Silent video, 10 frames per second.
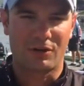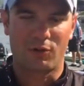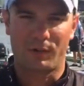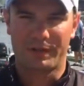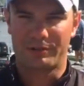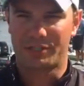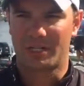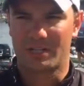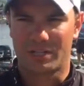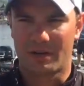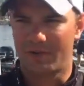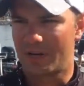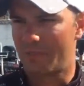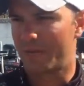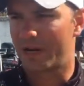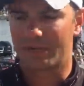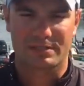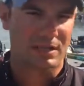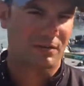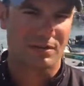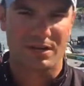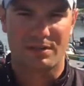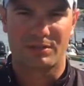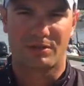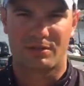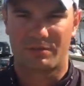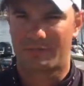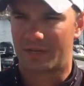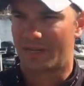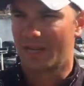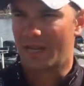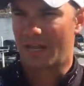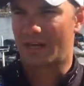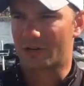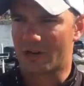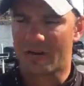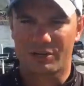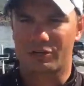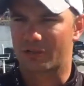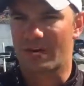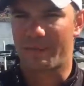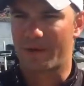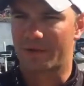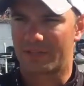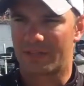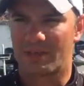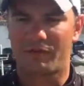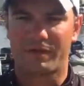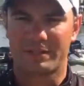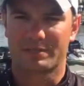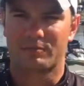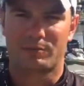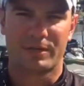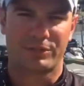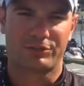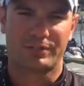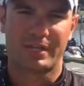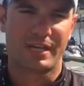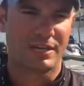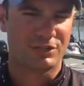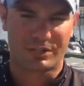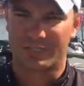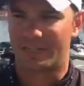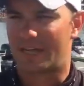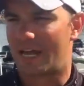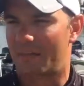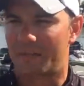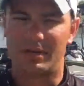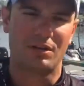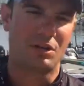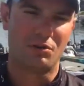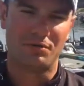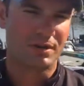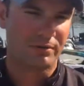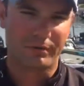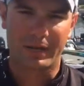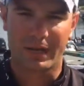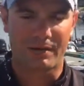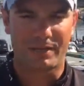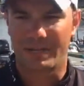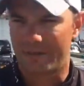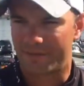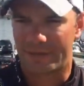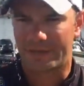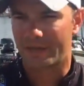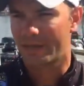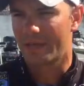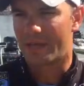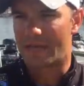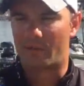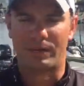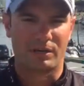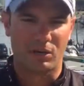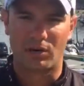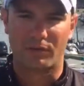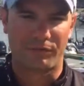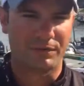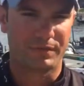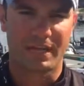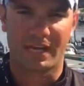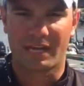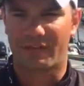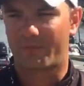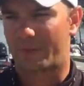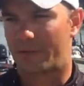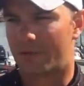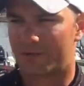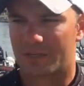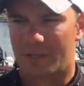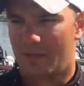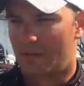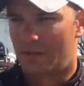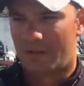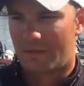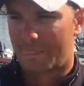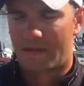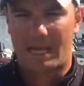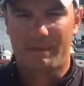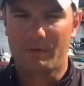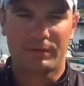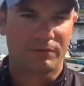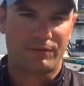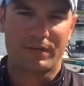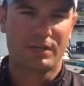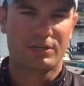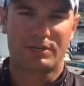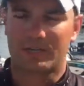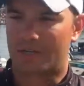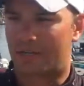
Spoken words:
You know, the weather's changed every day of practice, every day of the tournament. And I tried to scrap everything and go find something special today. Just didn't happen. At noon, didn't really have anything. It went and caught 15 and a half pounds. Happy with the finish.